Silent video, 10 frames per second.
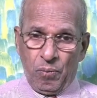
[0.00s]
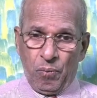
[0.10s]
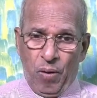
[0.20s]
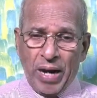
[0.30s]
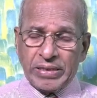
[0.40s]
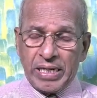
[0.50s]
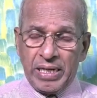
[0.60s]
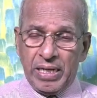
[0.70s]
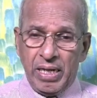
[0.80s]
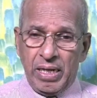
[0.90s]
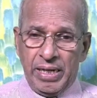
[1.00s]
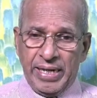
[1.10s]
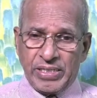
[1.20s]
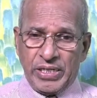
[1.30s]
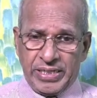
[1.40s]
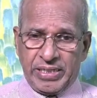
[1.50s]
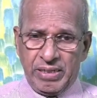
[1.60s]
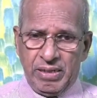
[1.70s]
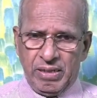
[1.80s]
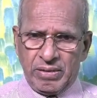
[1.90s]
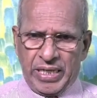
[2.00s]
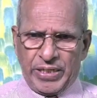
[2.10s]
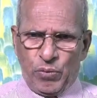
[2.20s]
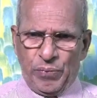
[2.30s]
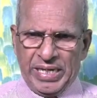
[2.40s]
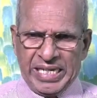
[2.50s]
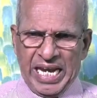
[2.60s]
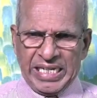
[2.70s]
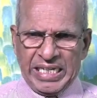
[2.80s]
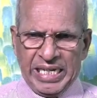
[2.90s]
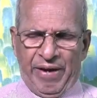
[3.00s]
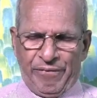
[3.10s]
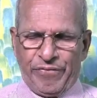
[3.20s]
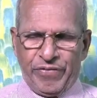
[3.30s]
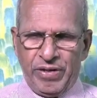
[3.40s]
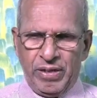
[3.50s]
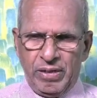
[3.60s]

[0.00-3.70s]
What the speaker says: What is it that we can give